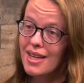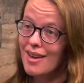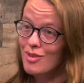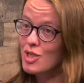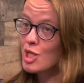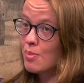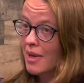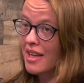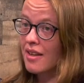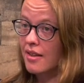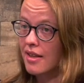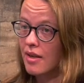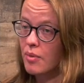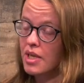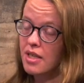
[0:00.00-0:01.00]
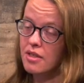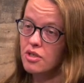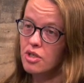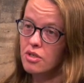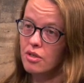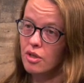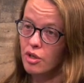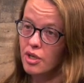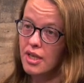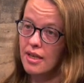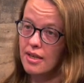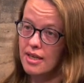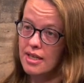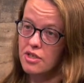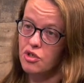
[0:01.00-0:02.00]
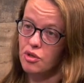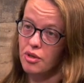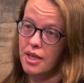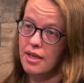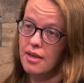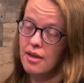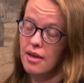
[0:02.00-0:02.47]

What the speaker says: have to speculate. We can just look at history.